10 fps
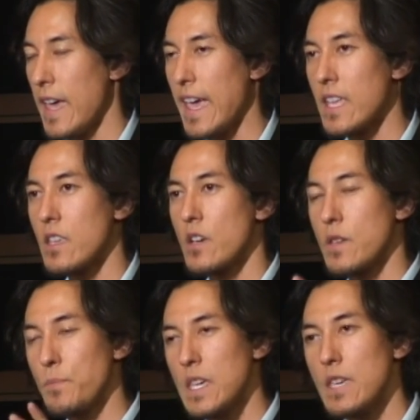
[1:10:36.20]
And
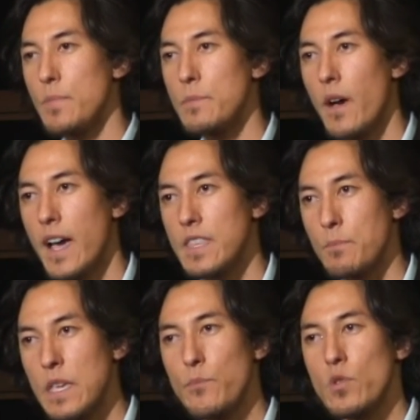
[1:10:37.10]
keep in mind
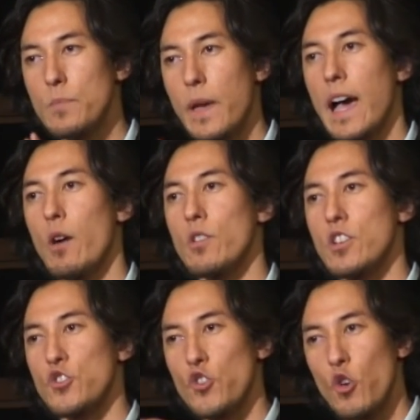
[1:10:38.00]
that people in power
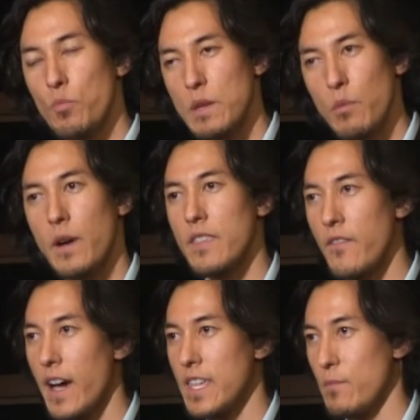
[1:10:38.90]
control people by
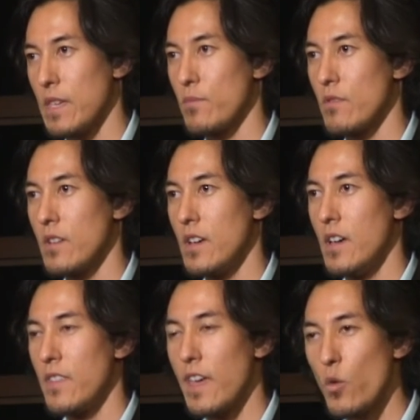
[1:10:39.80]
dividing people.
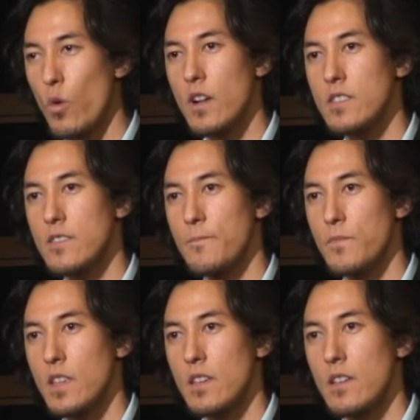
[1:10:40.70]
They want
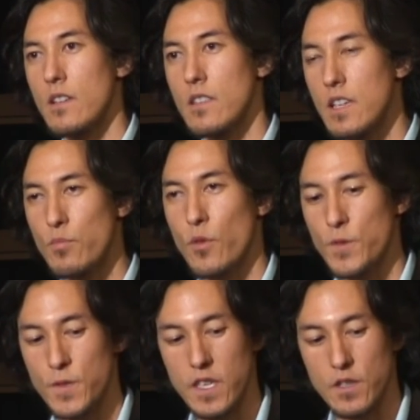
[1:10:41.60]
liberals
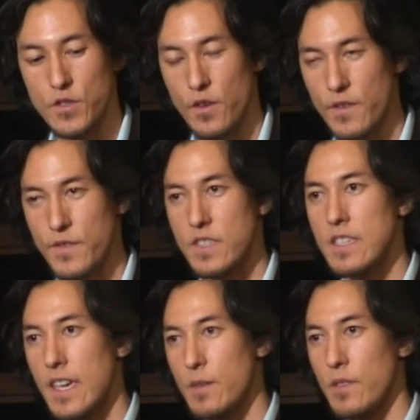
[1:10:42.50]
to see conservatives as
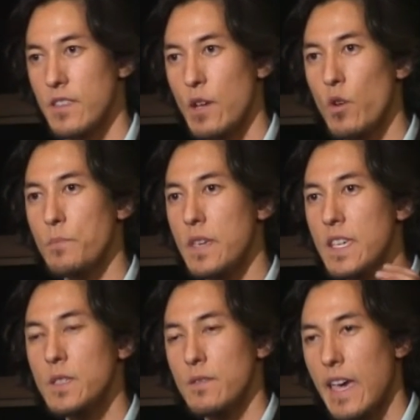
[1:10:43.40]
the enemy. They want
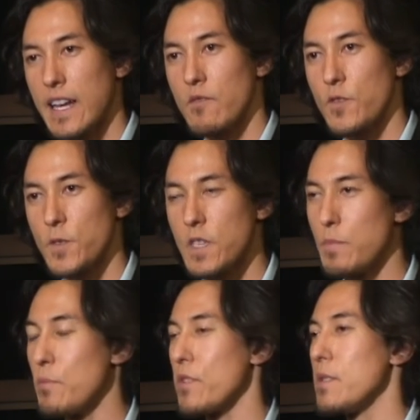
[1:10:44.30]
peace activists to see
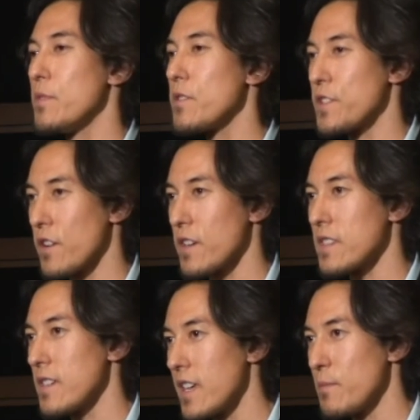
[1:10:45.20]
people in the military
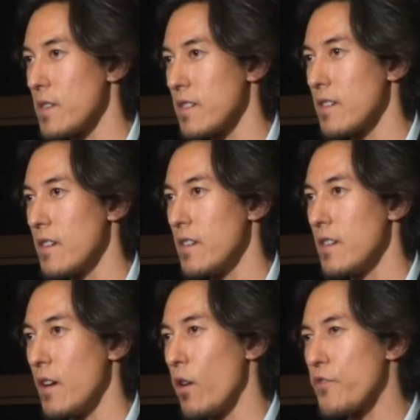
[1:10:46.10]
as the enemy.
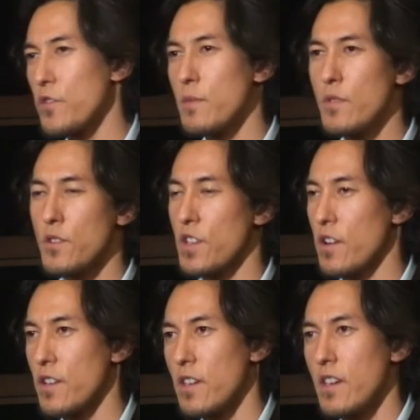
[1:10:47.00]
Oh, if you're in the
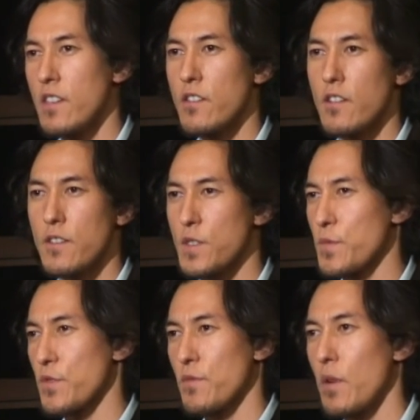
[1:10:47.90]
military, you're uh, some
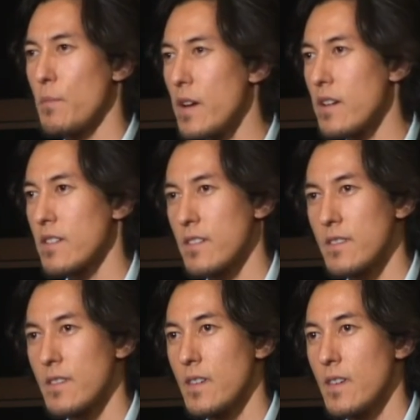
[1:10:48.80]
sort of barbarian.